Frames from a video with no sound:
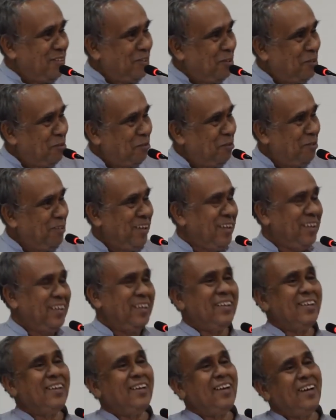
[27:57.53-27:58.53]
hopefully
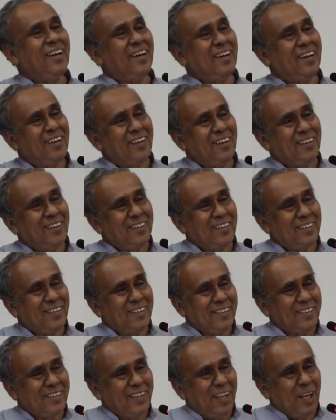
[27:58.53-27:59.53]

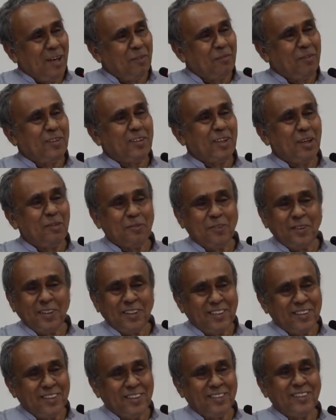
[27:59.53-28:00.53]
there will be some
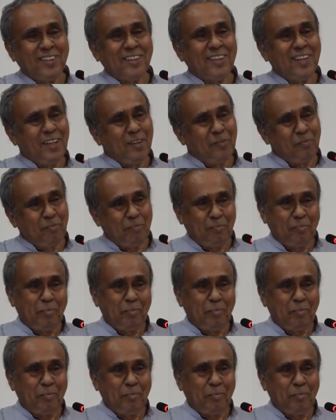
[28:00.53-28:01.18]
questions, and I will